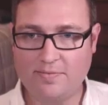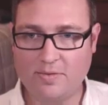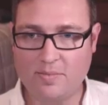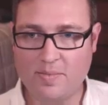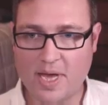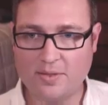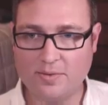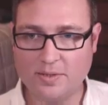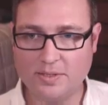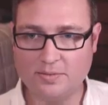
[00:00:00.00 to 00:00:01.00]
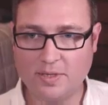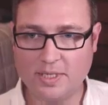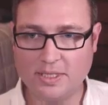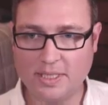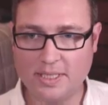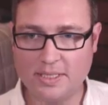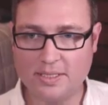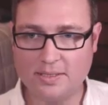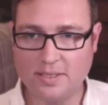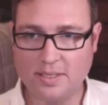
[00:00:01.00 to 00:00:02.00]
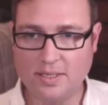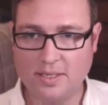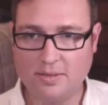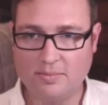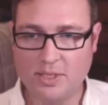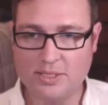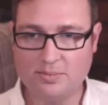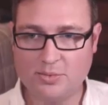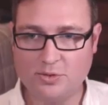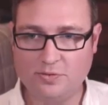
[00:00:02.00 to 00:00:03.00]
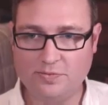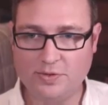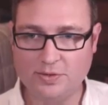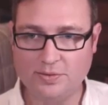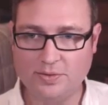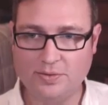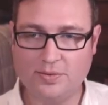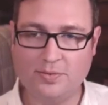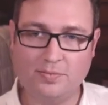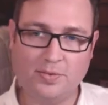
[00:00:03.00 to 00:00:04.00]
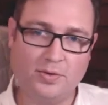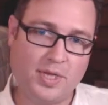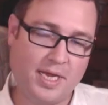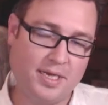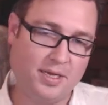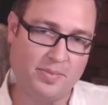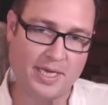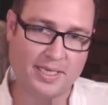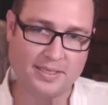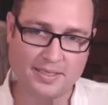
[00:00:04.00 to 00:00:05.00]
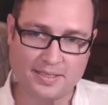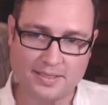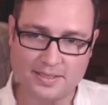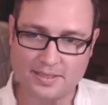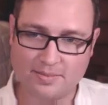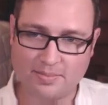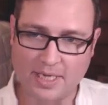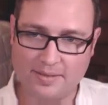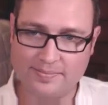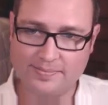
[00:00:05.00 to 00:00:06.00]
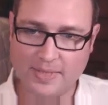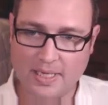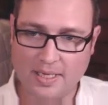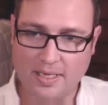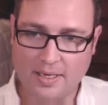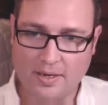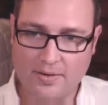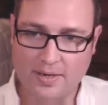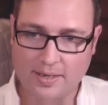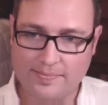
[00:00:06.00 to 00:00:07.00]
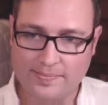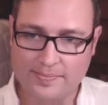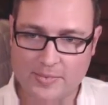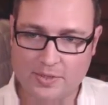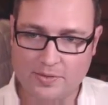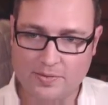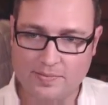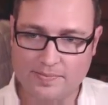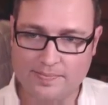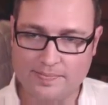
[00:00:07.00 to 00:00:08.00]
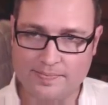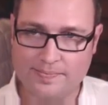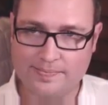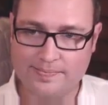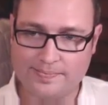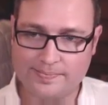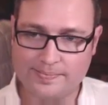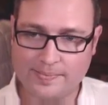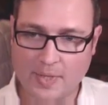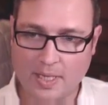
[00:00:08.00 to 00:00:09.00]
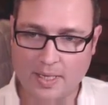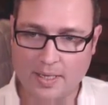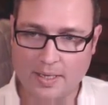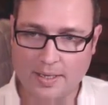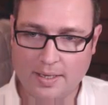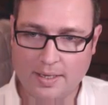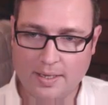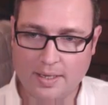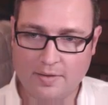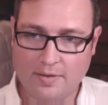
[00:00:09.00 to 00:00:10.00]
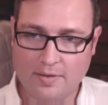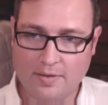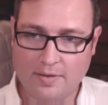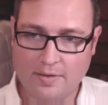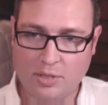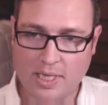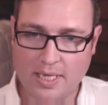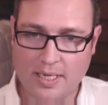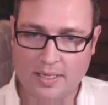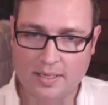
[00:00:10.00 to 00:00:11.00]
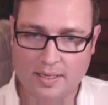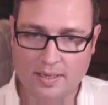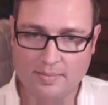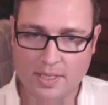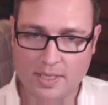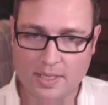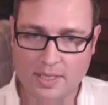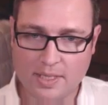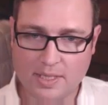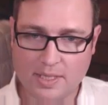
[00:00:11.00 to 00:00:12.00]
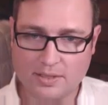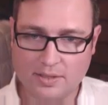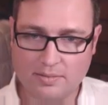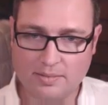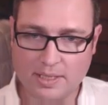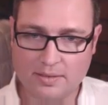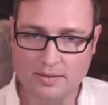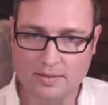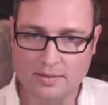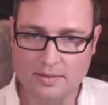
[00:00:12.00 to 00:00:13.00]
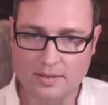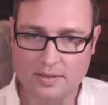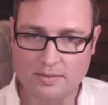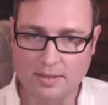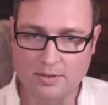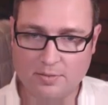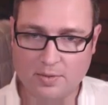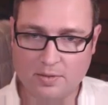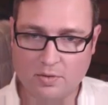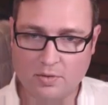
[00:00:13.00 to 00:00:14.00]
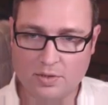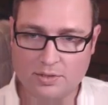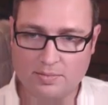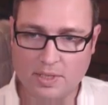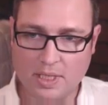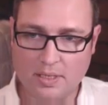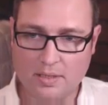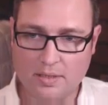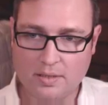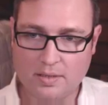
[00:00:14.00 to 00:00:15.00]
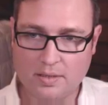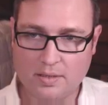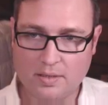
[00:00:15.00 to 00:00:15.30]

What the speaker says: If anyone from the MathWorks is watching this, please improve your rotate commands because this is a pain. Okay, so if I hit play, and I'm going to slow it down just a little bit, so maybe 1/4 speed.